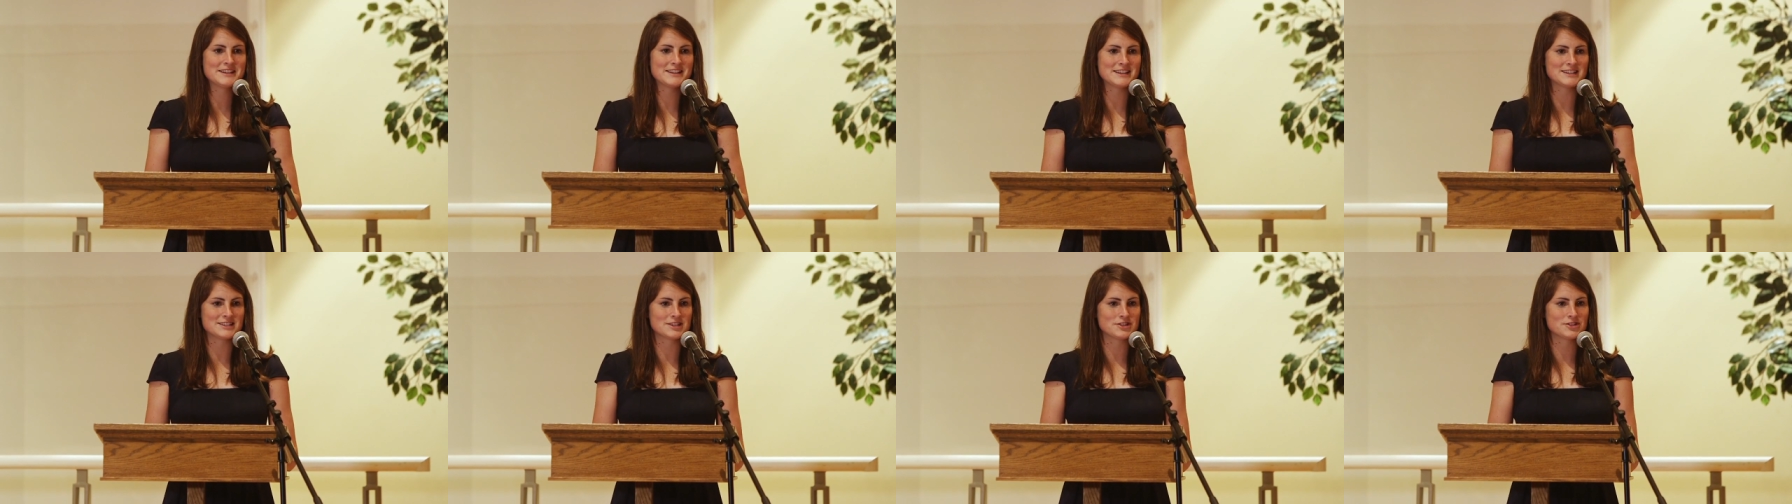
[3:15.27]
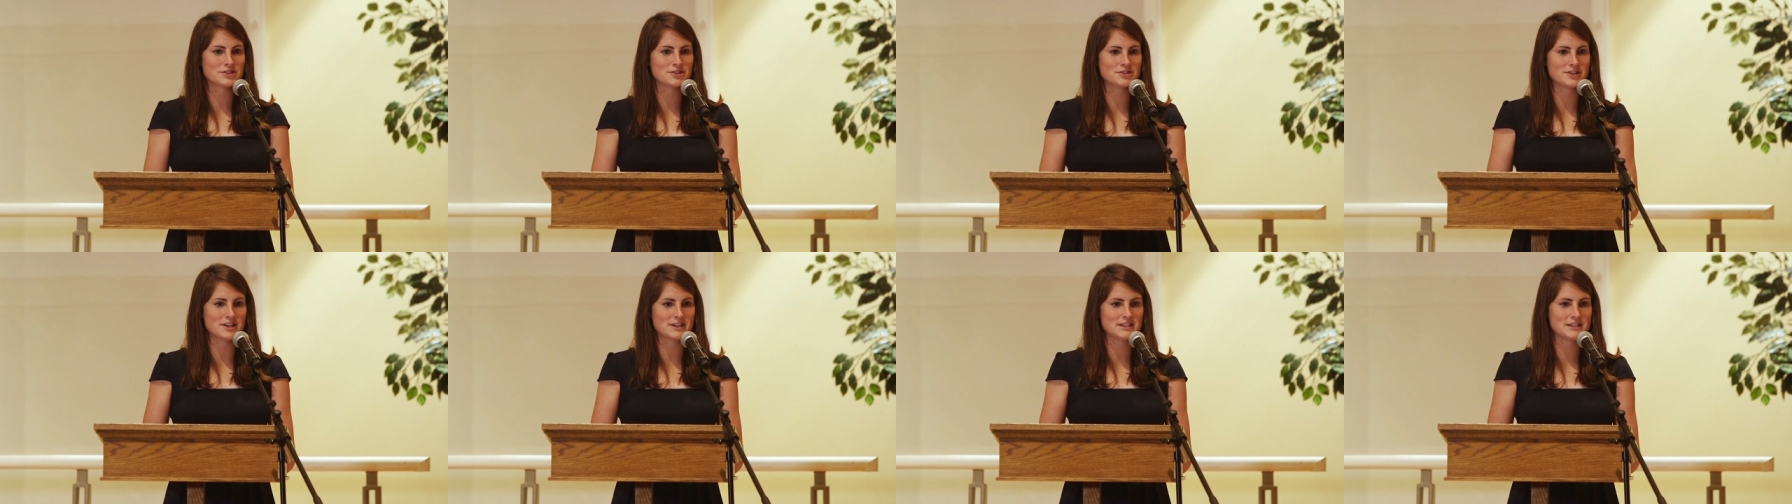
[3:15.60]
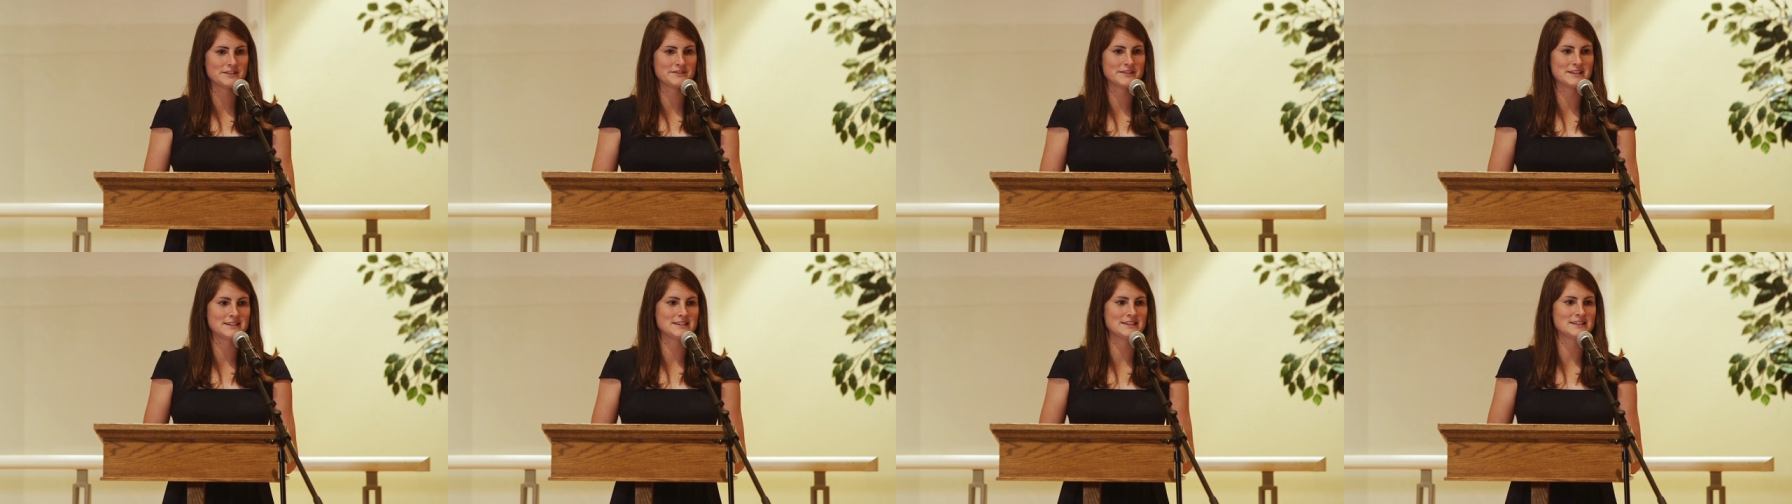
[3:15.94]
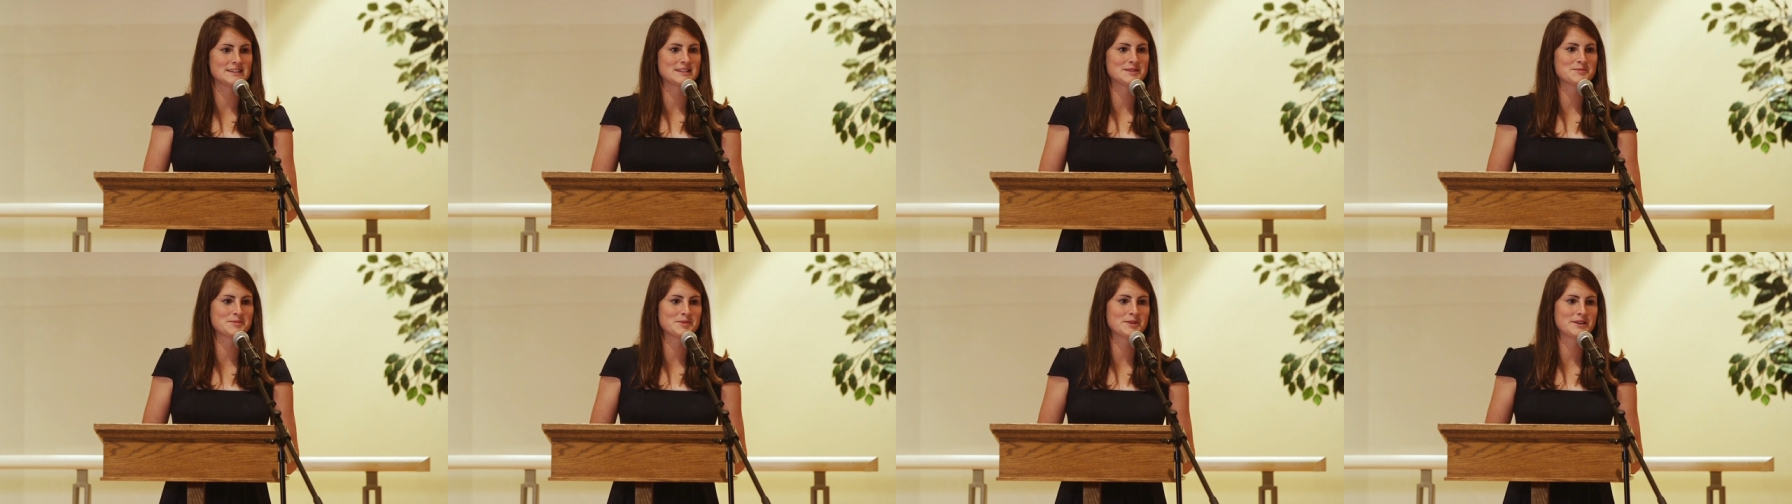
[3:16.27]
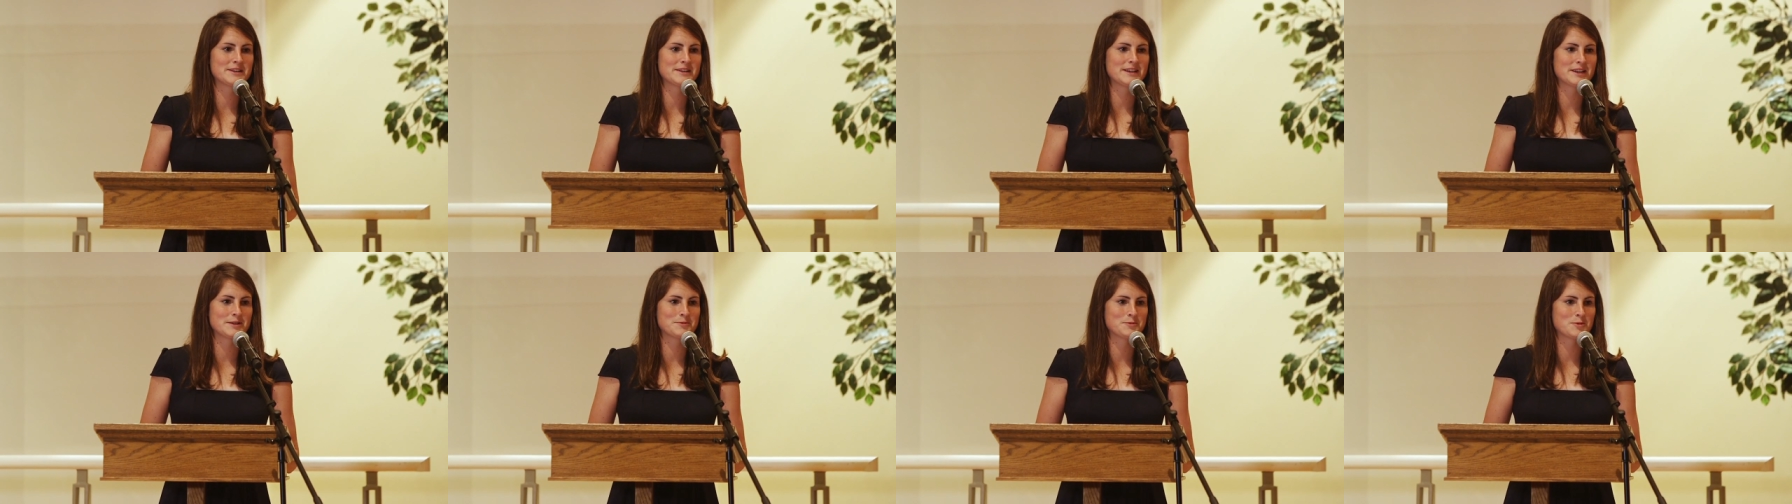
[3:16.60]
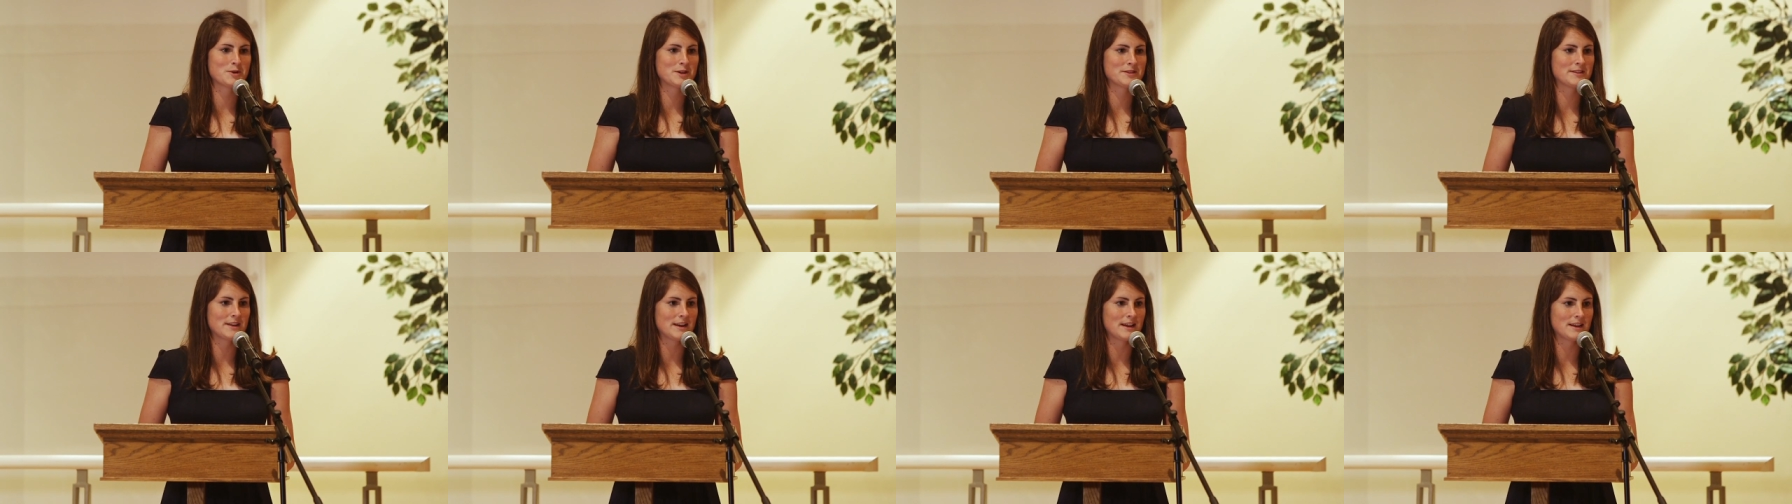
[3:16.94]
that's instructive and disciplined, and
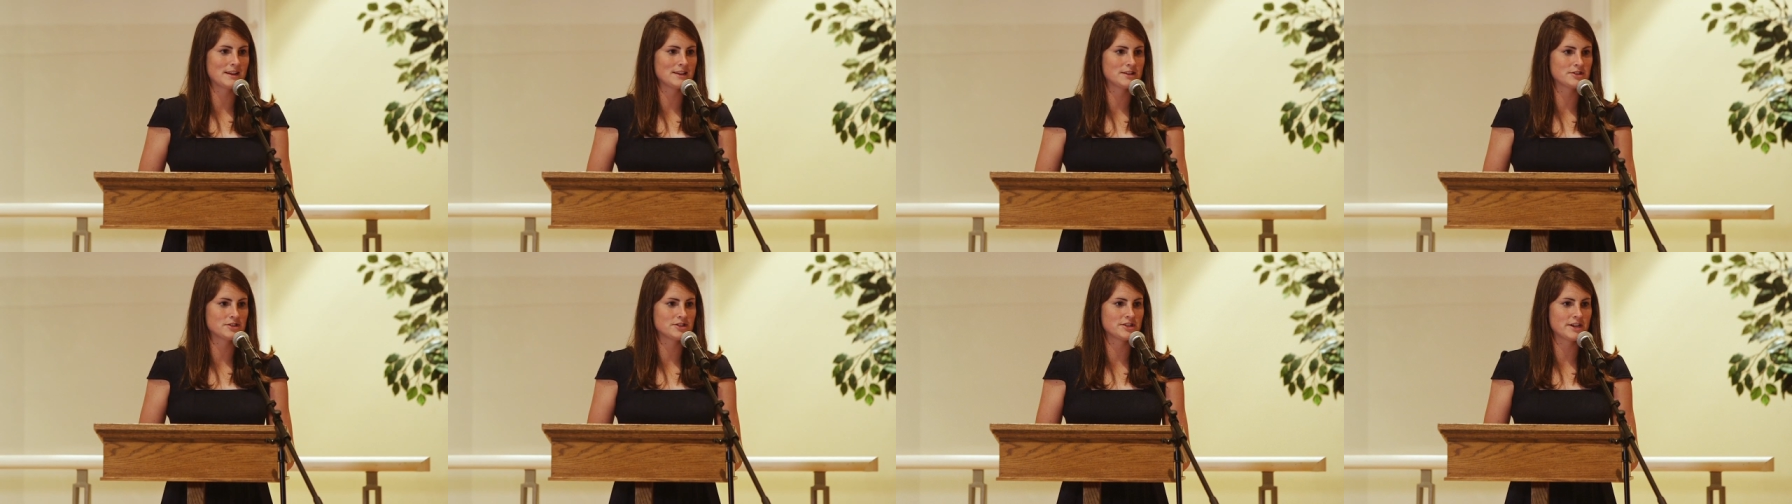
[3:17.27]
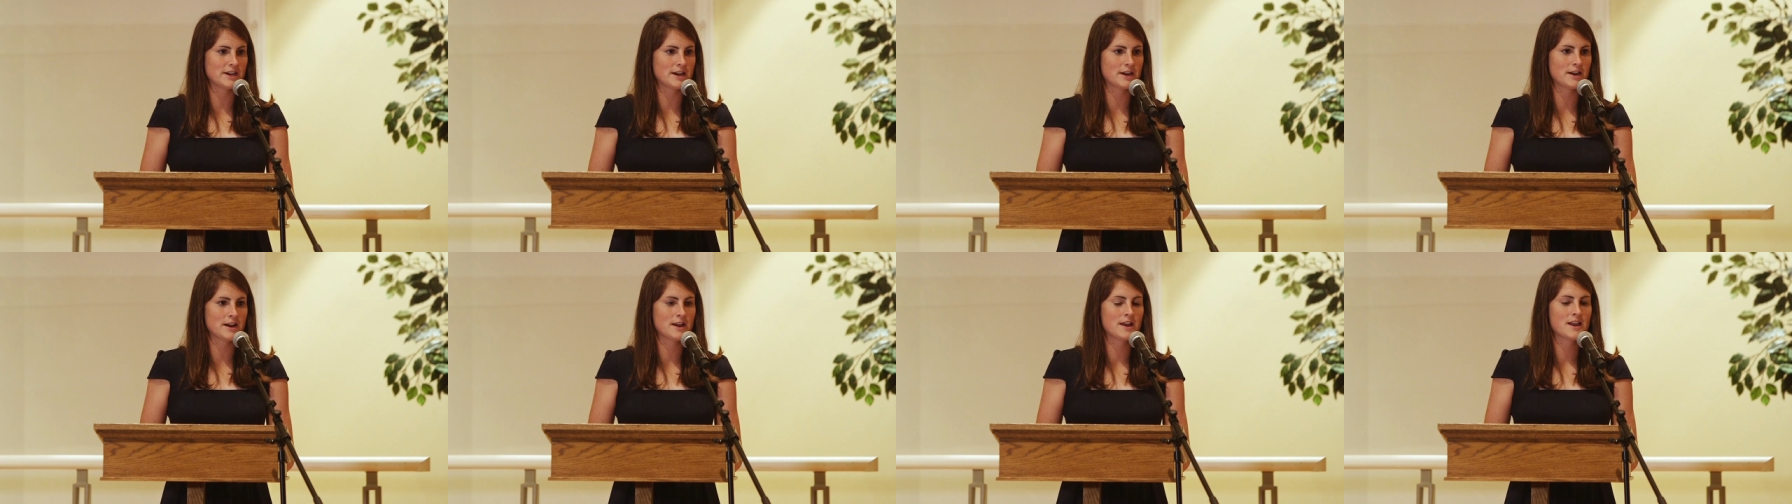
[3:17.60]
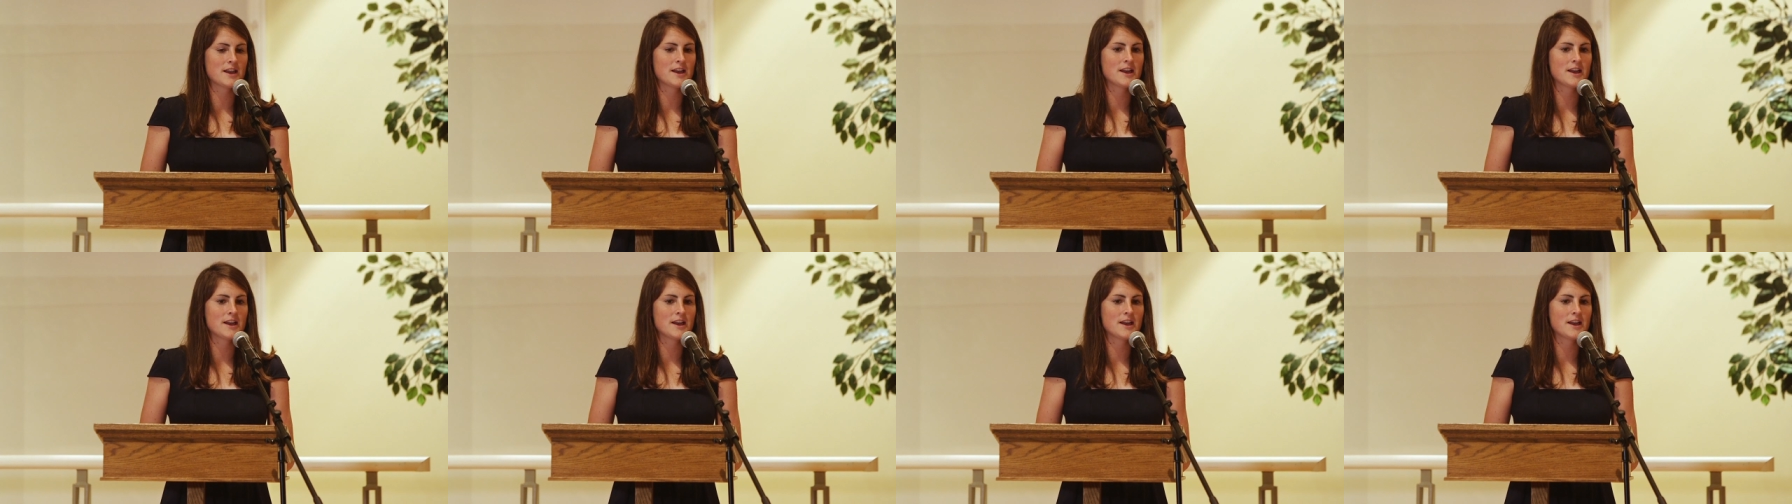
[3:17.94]
one that I can share